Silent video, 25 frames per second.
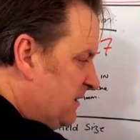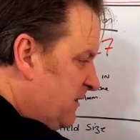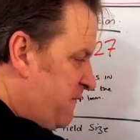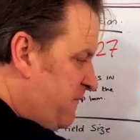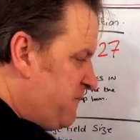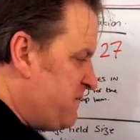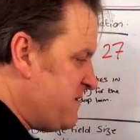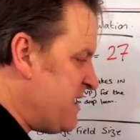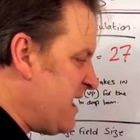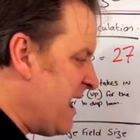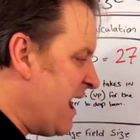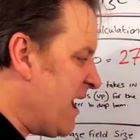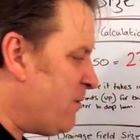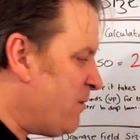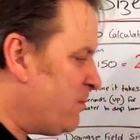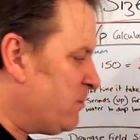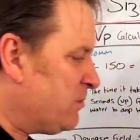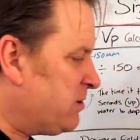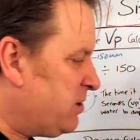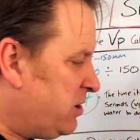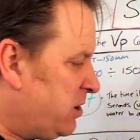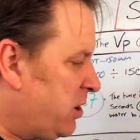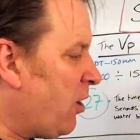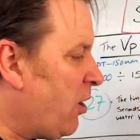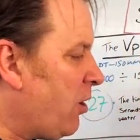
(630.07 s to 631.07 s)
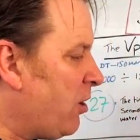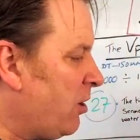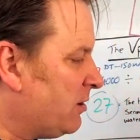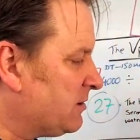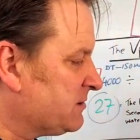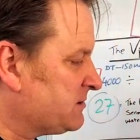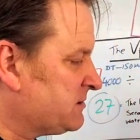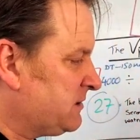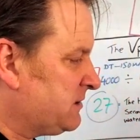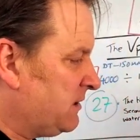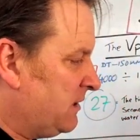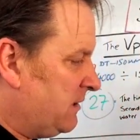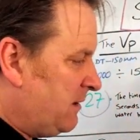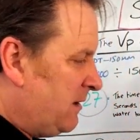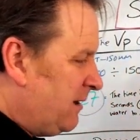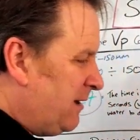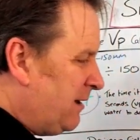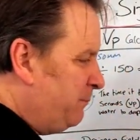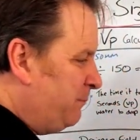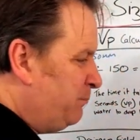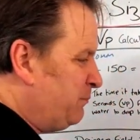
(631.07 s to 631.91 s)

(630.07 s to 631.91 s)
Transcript: you've now got a